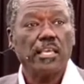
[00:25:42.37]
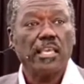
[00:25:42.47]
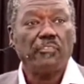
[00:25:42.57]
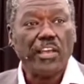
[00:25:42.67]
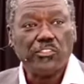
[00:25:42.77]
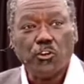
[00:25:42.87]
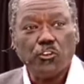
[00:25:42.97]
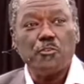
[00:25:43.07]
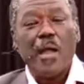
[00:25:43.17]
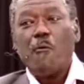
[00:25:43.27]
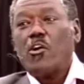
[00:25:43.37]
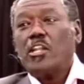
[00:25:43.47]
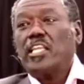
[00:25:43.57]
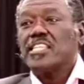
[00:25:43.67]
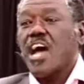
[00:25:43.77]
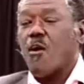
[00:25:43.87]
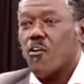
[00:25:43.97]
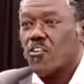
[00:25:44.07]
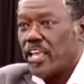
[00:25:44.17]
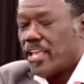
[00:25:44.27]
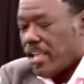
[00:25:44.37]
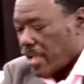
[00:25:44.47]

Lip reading: If I showed you my wallet now, okay,